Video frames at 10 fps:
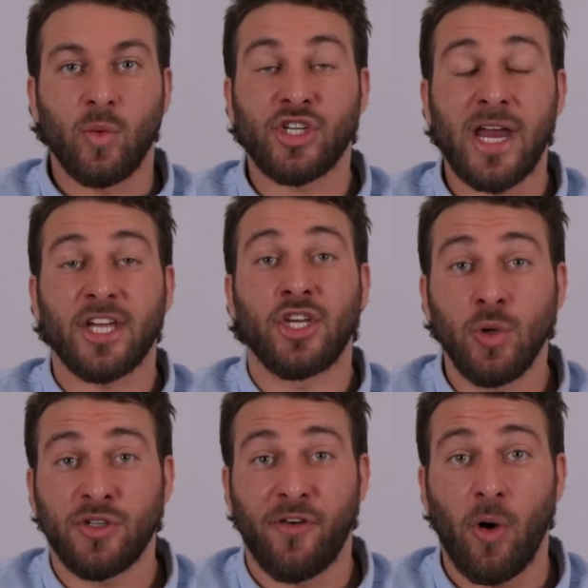which had a
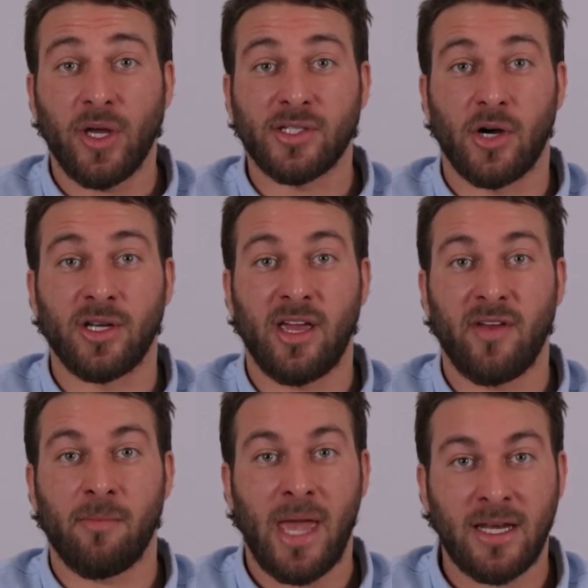huge focus on
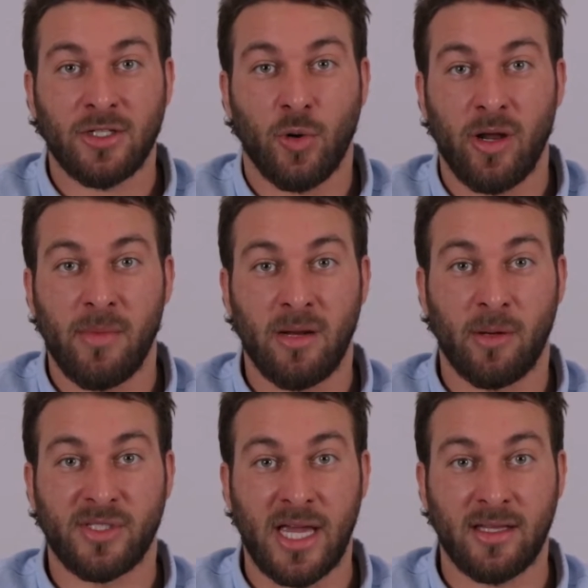giving mandatory
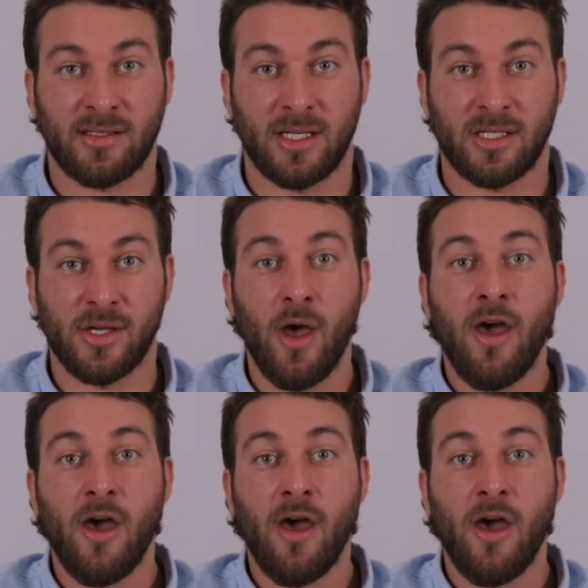minimum sentences